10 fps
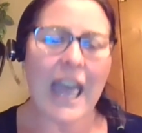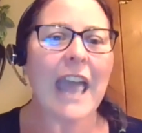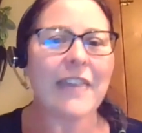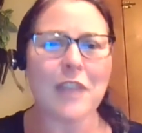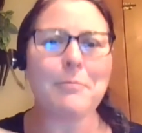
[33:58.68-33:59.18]

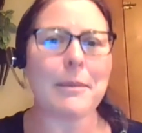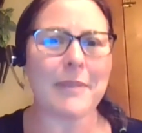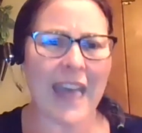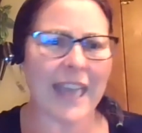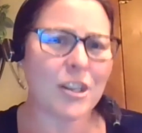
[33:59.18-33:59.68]
And then
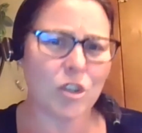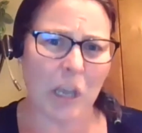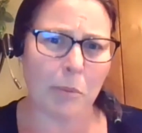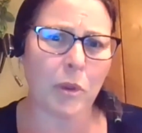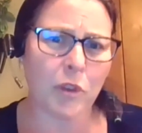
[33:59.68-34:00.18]
maybe that can
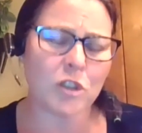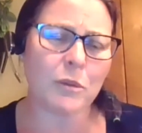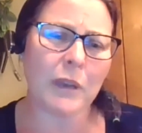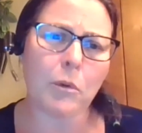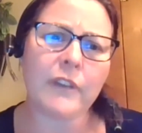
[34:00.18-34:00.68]
shape what they're
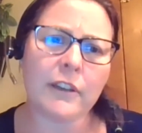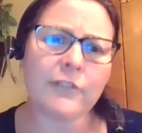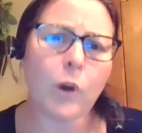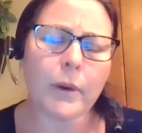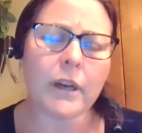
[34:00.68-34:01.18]
doing moving
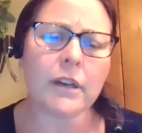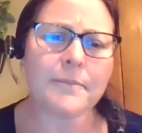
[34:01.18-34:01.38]
forward.